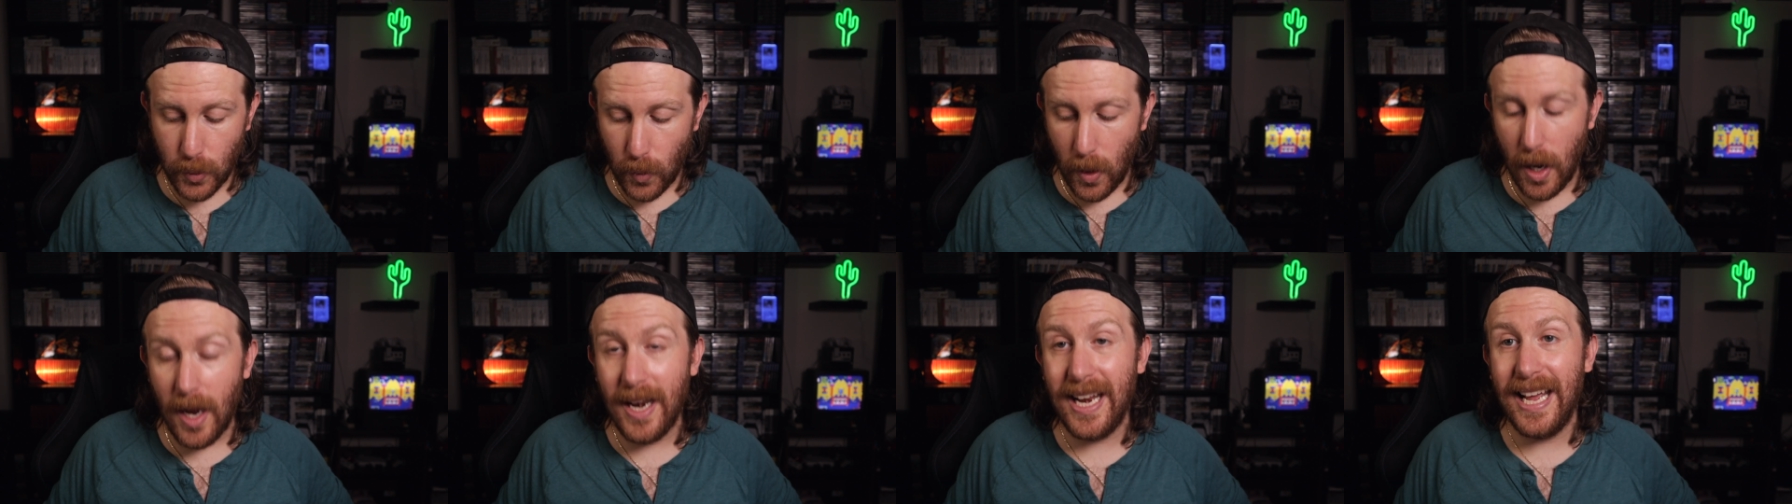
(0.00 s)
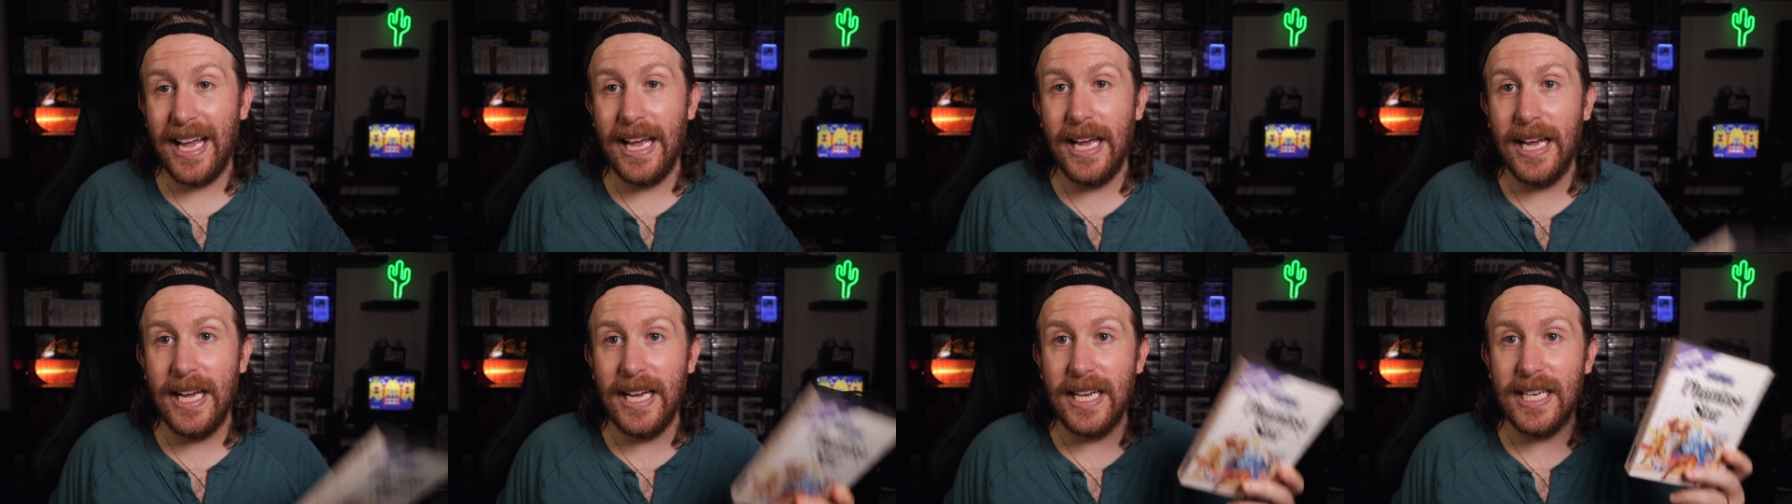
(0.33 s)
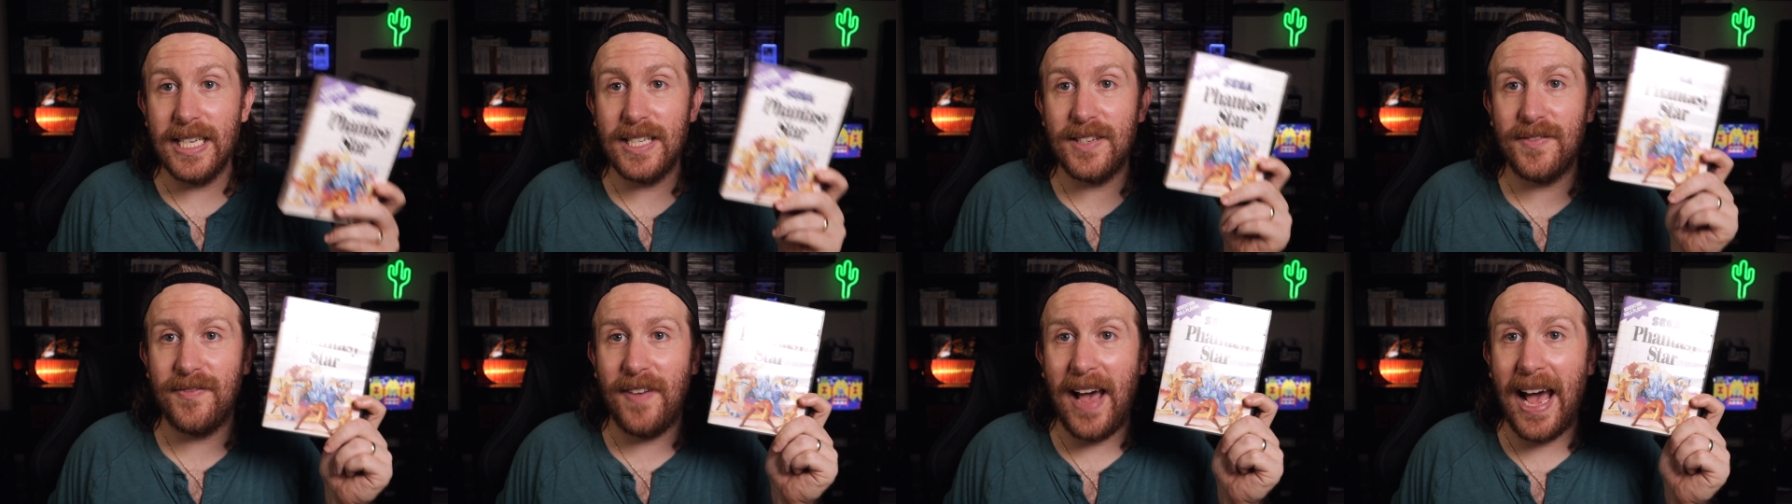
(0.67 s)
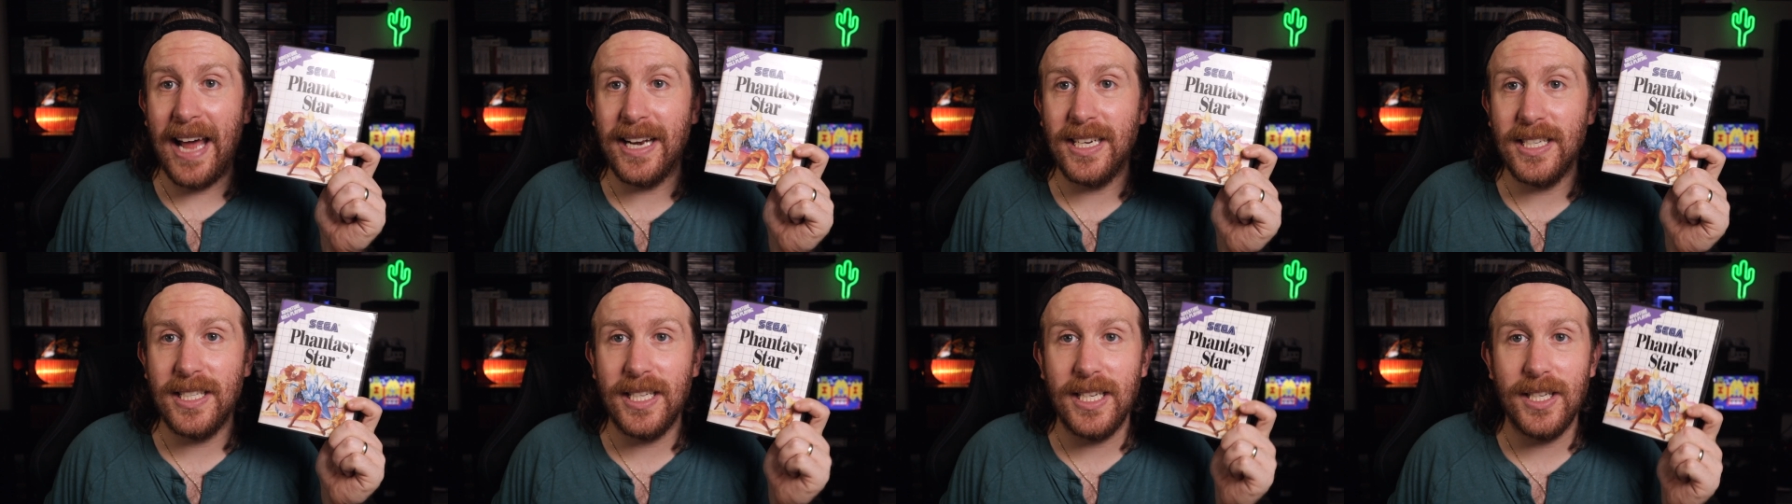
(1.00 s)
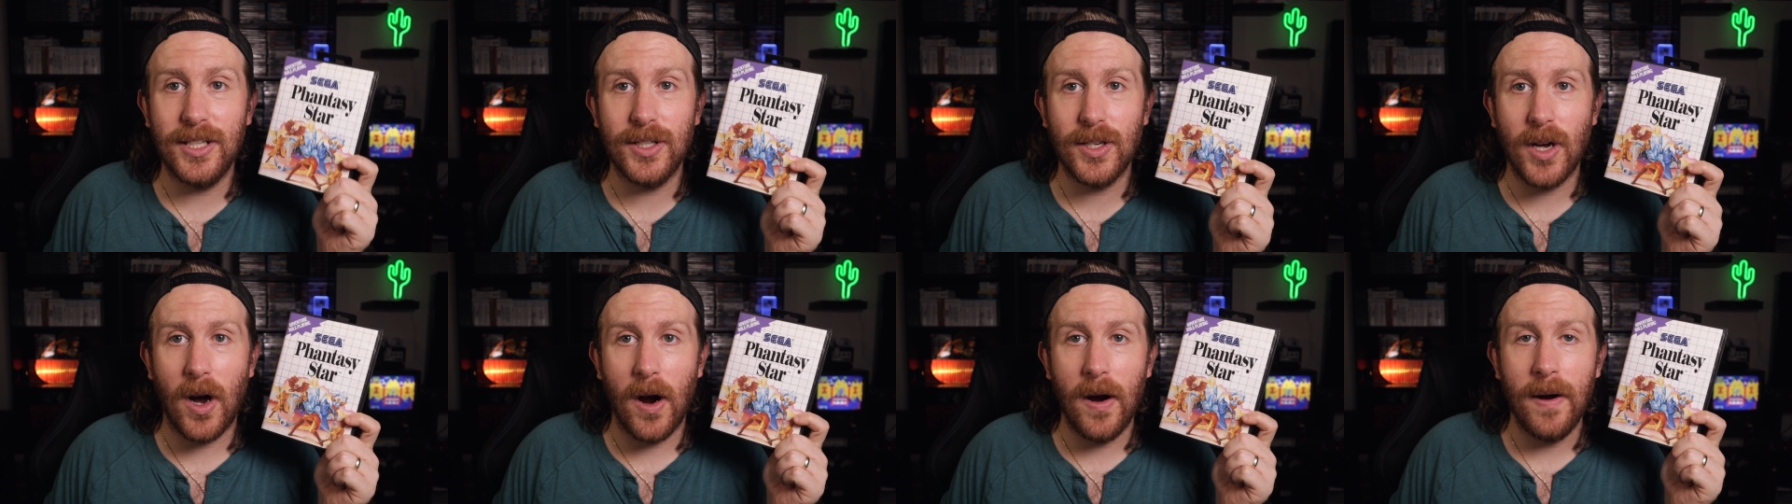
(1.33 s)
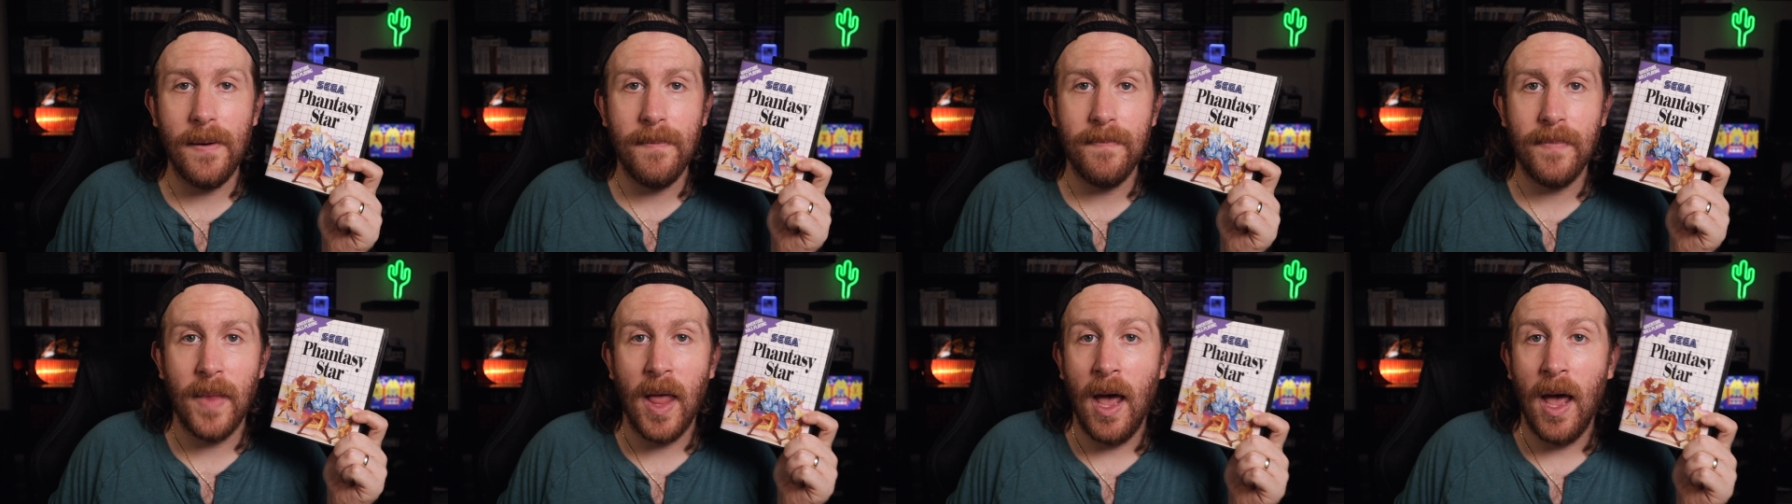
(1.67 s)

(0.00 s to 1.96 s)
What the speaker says: one is Phantasy Star.